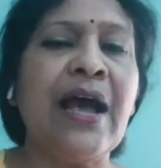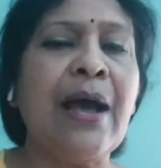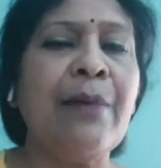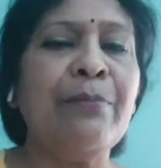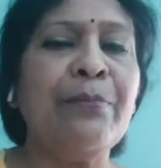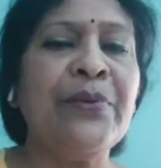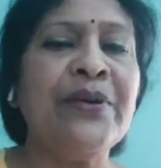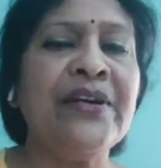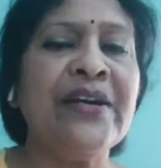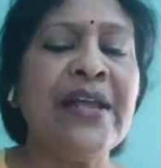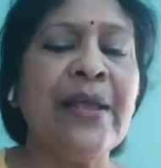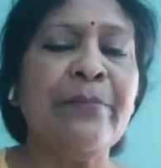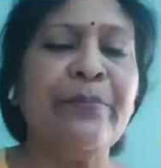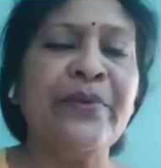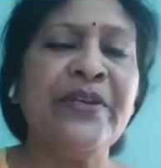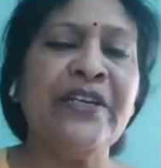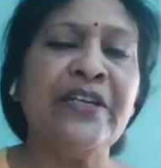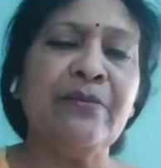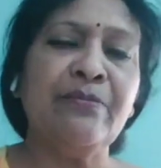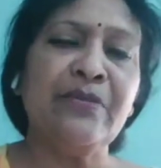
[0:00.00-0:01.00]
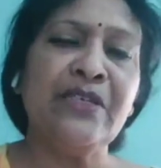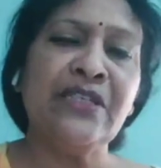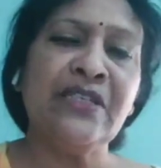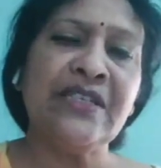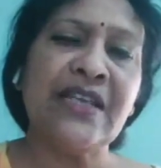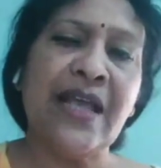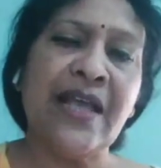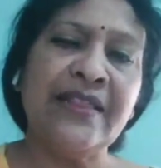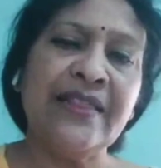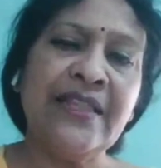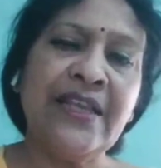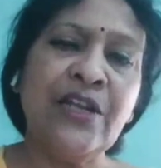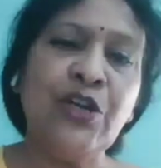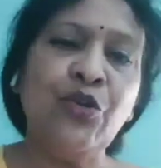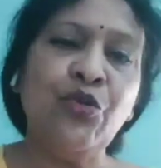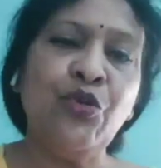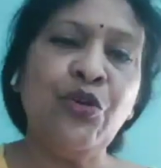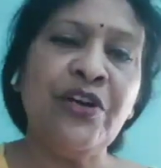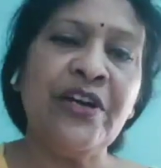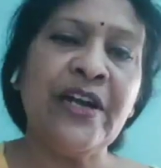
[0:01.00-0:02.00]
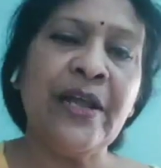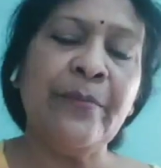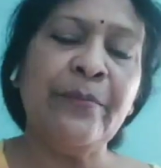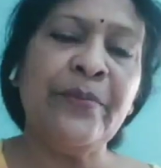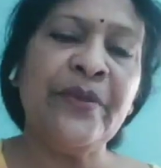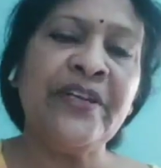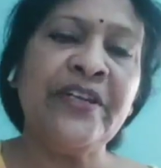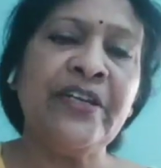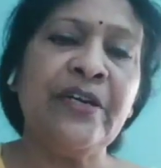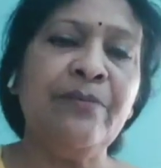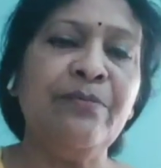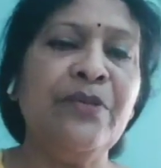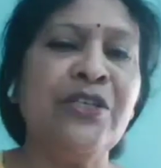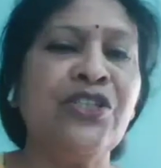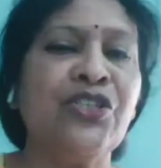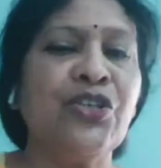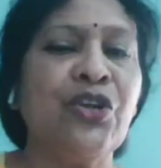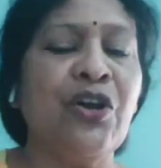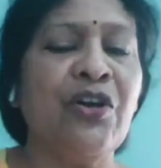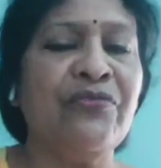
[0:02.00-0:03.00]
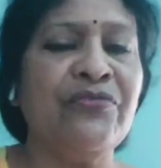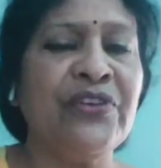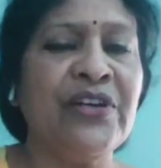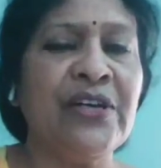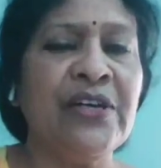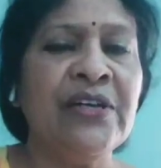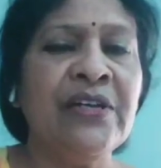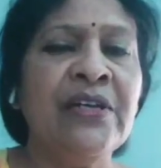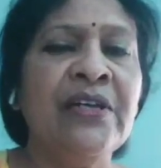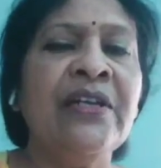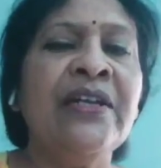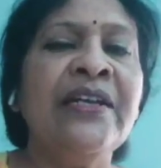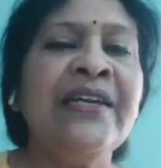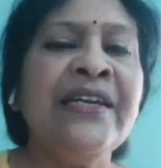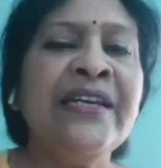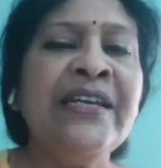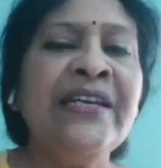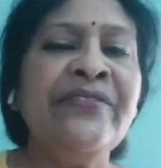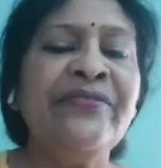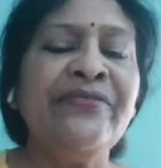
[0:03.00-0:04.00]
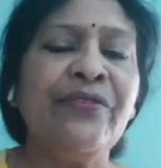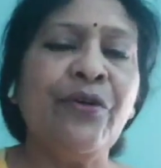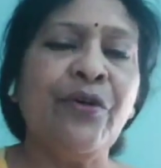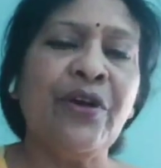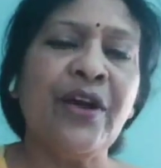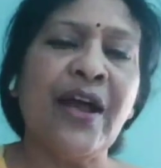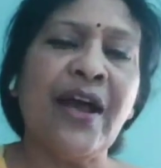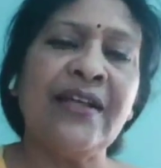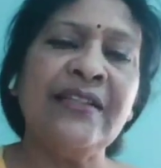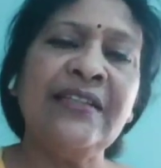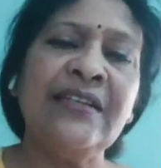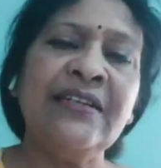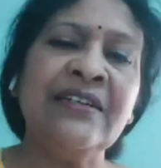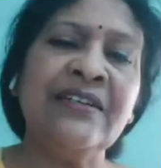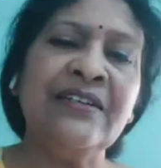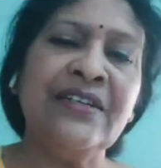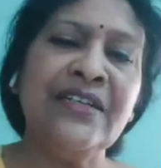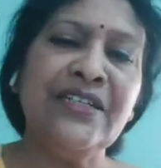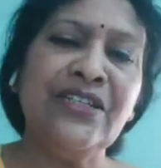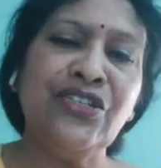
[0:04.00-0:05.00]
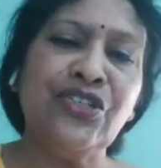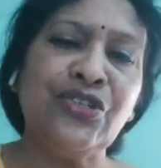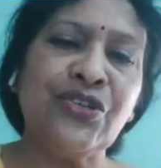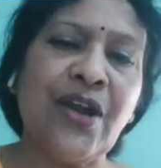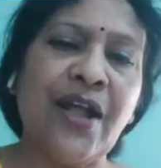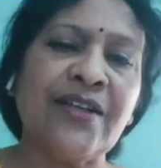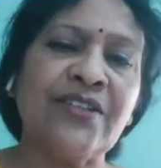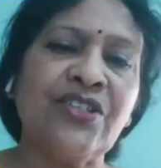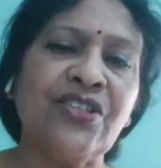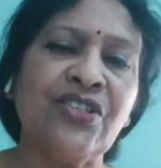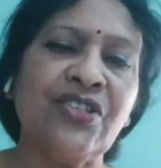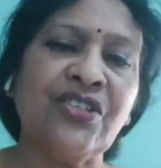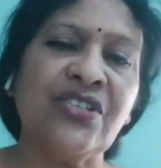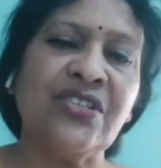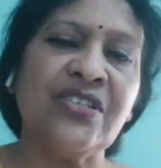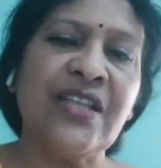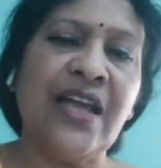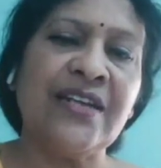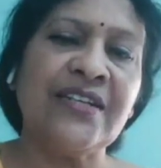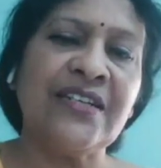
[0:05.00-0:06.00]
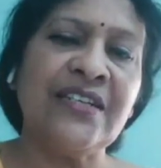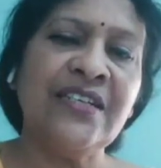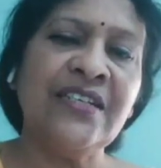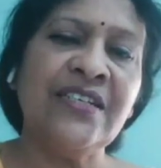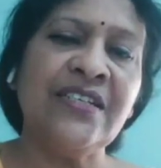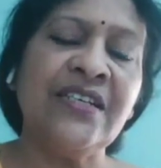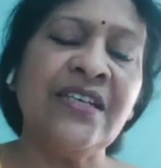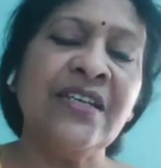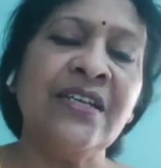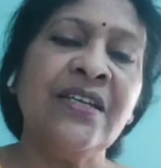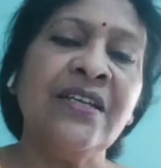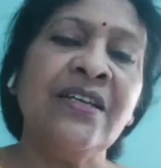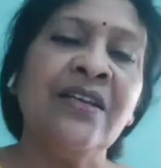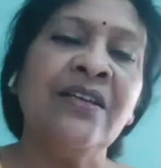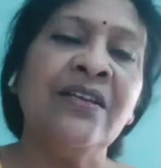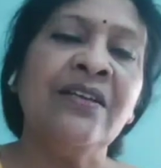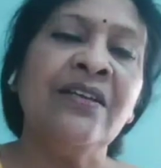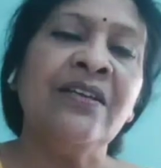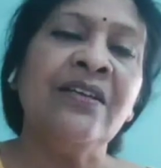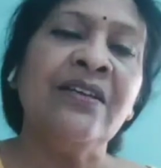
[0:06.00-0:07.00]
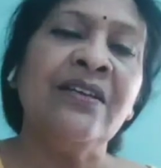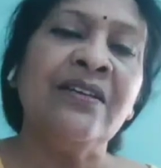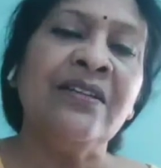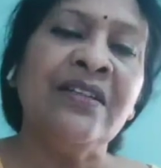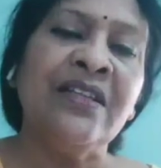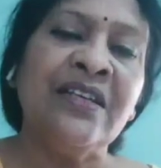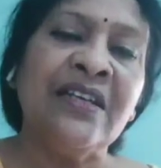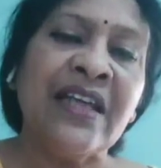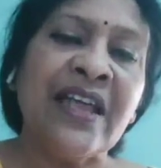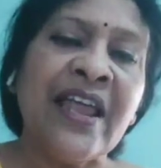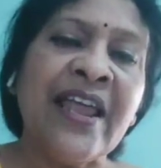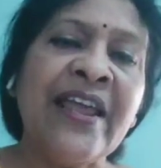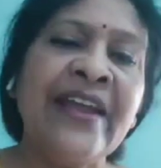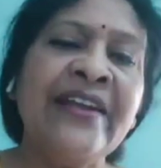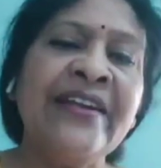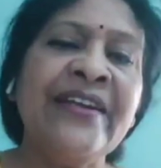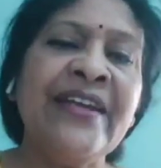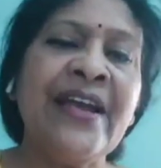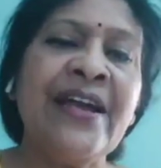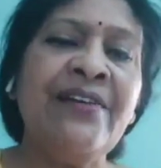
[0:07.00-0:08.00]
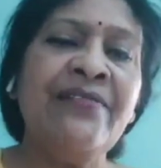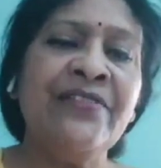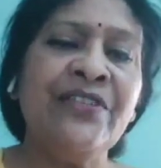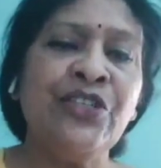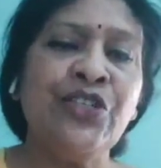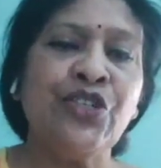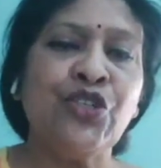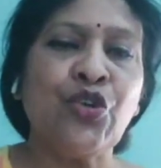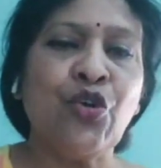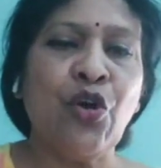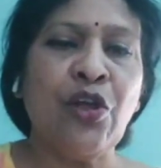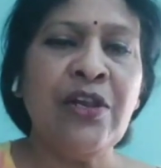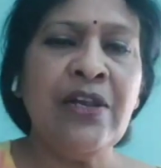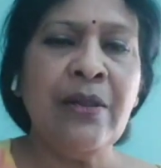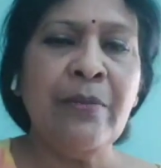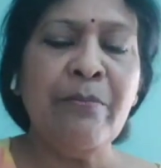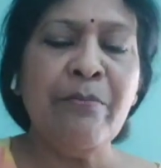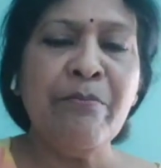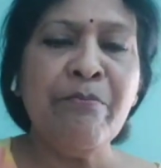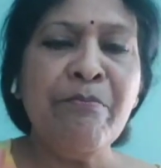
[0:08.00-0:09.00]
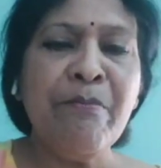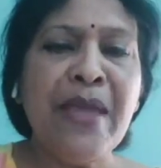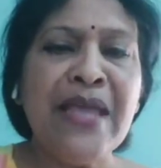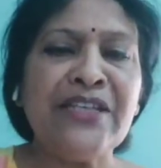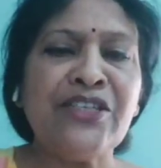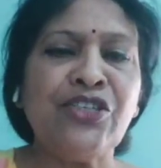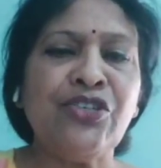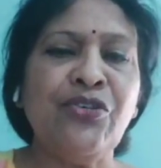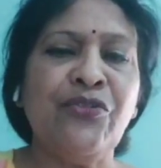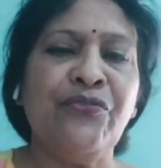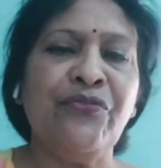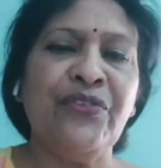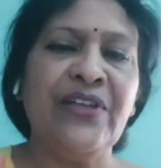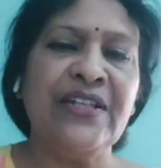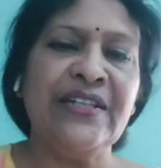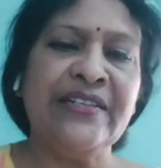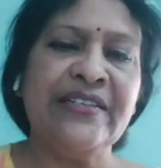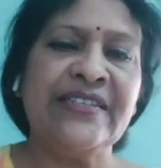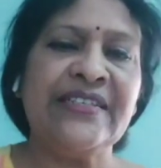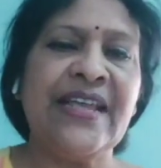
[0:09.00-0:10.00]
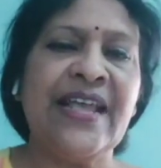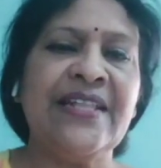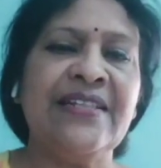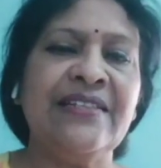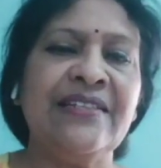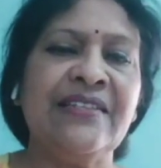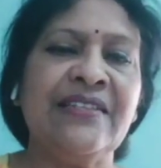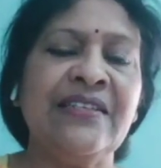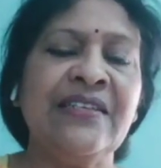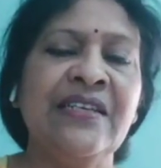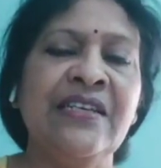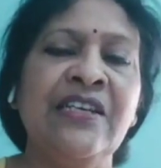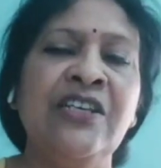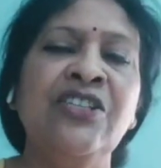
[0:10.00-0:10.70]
upper epidermis and the lower epidermis of a leaf or other green structures, that is, the area which is called mesophyll cells.